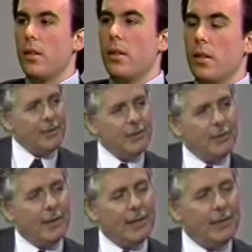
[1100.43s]
How about
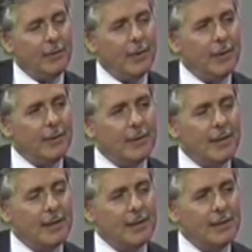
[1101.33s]
you, Annie? Have you had those
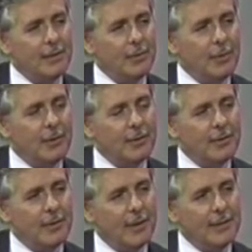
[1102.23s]
kinds of situations
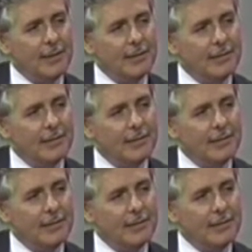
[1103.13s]
arise?